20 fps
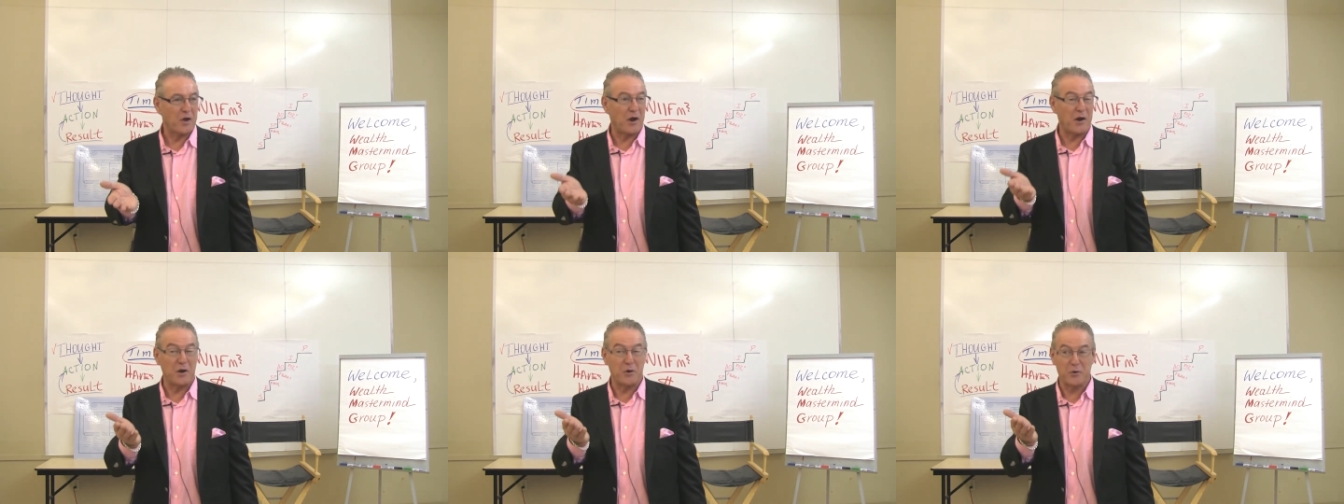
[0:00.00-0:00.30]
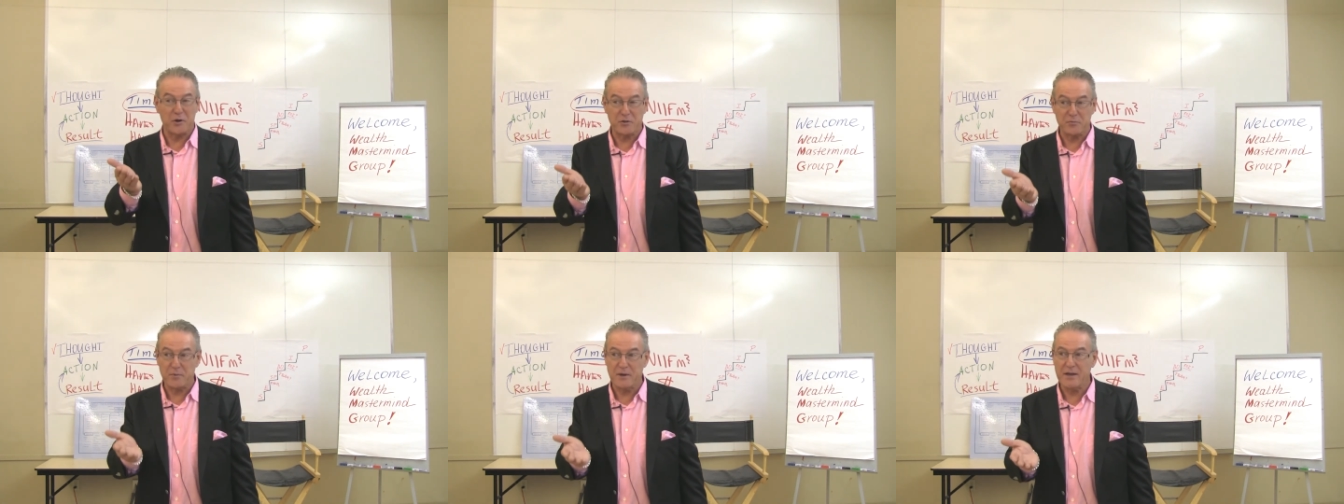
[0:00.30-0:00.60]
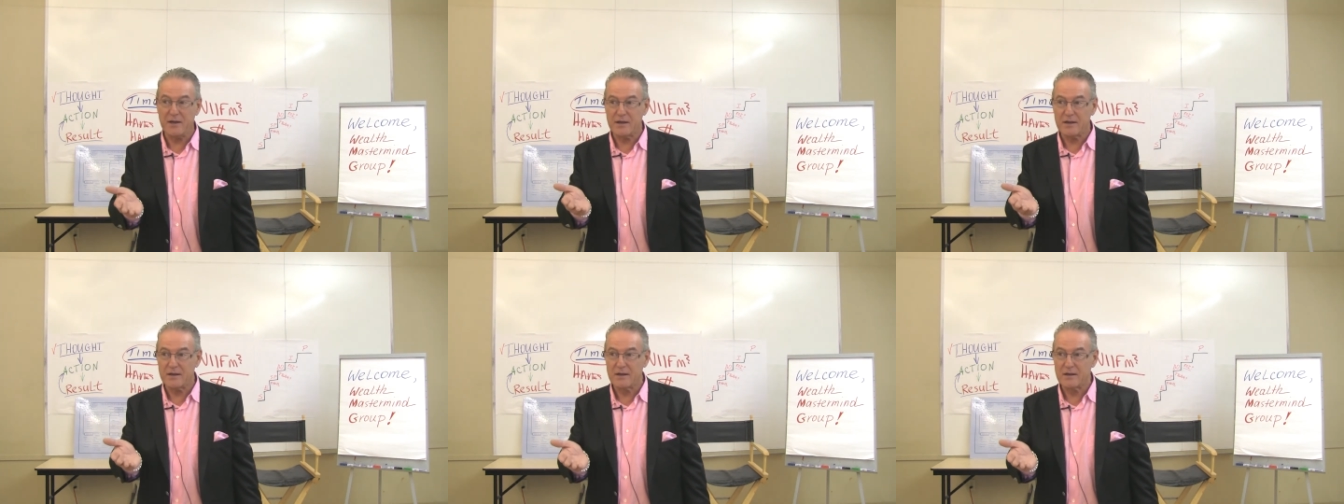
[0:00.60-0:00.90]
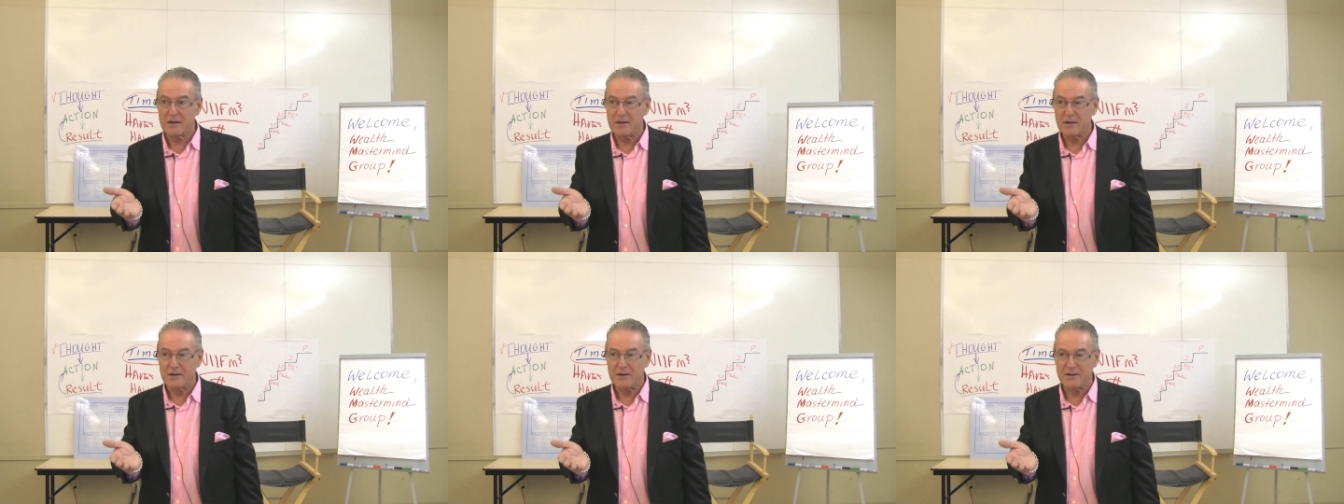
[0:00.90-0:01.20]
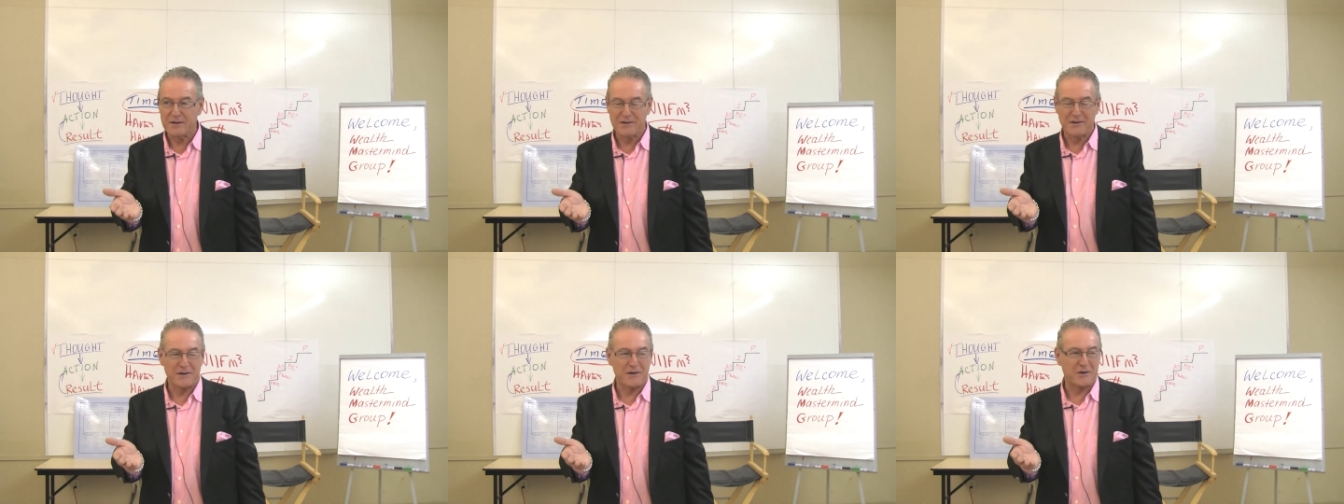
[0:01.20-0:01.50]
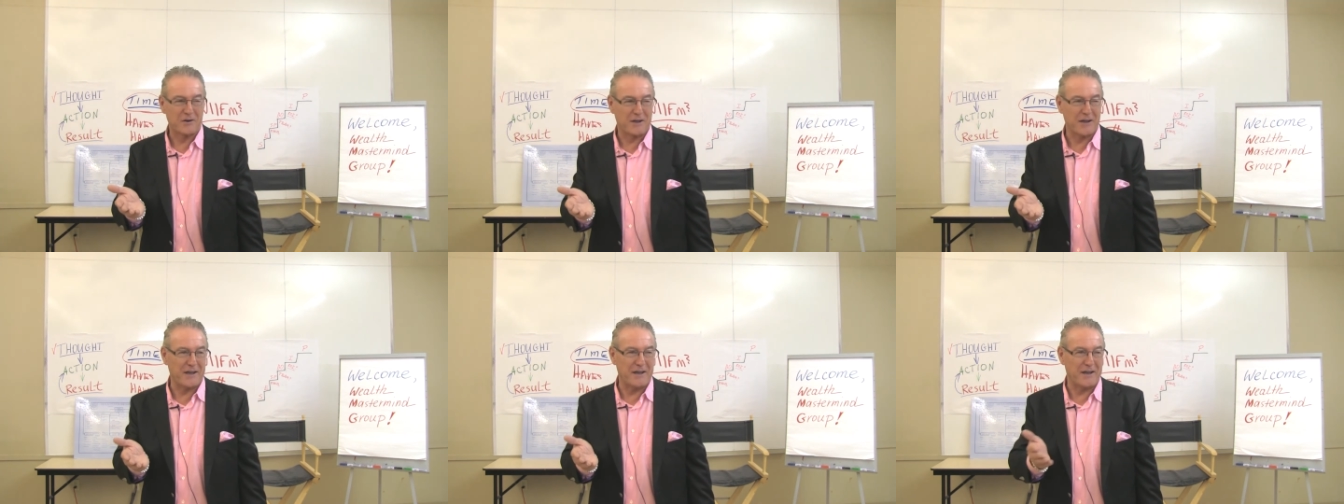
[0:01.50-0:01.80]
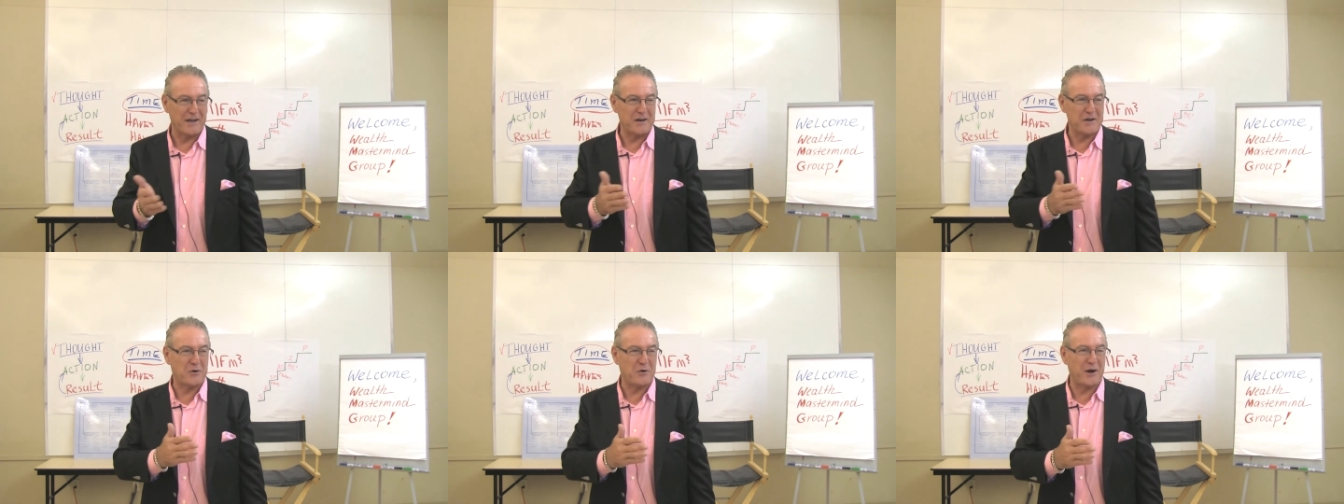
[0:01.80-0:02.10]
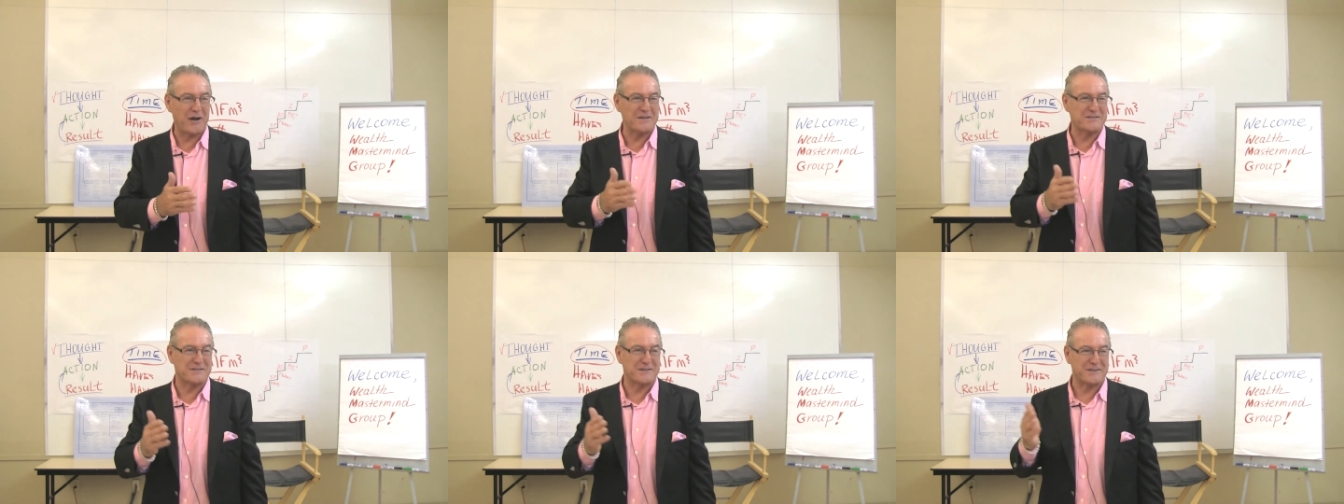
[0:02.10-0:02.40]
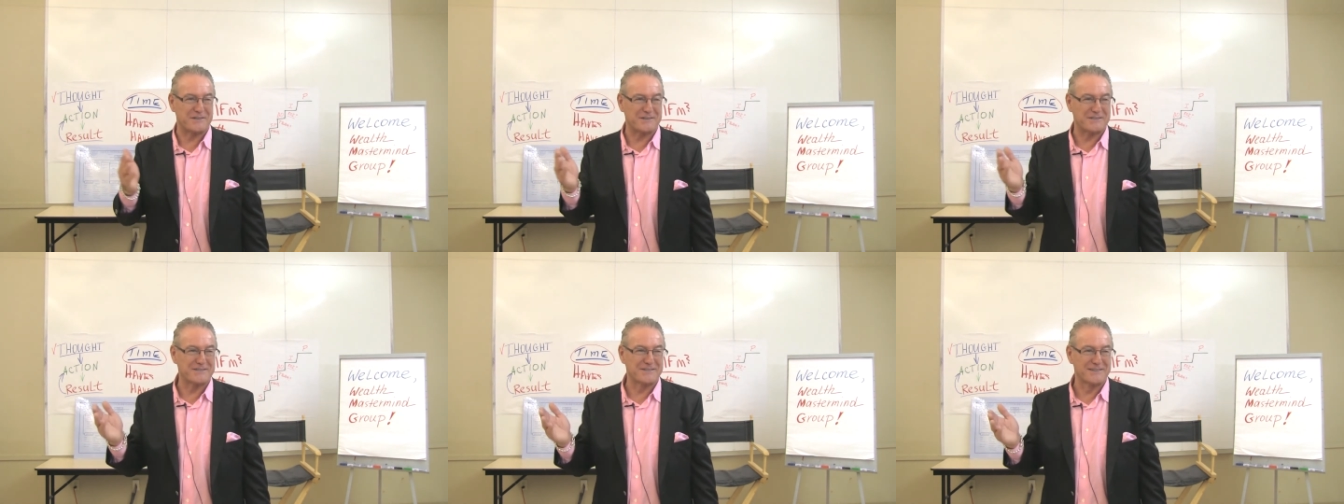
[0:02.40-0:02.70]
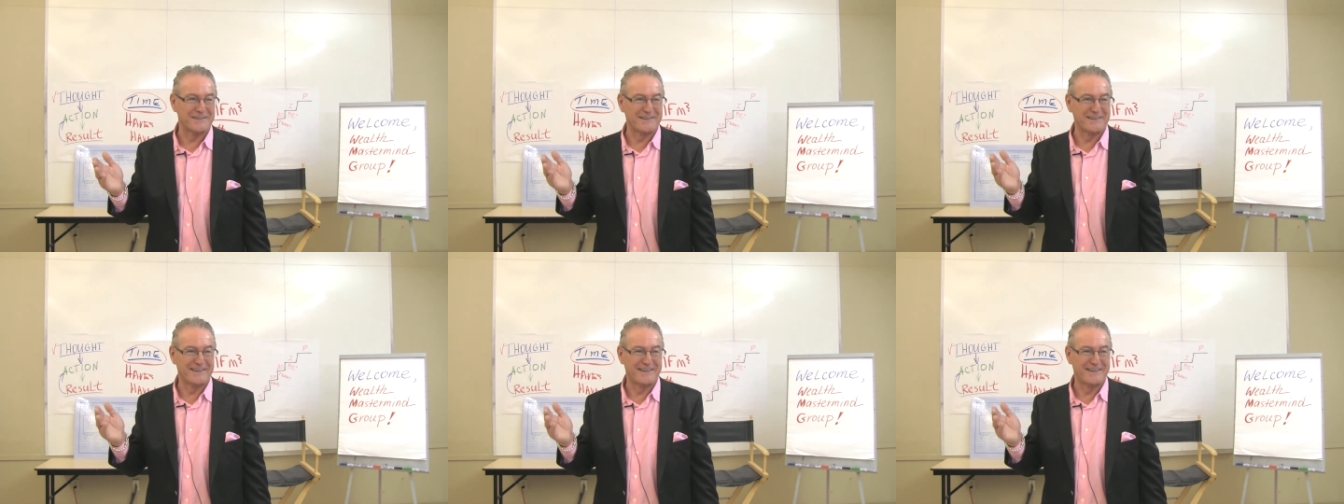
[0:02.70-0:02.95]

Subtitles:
Are you with me? Okay, any questions?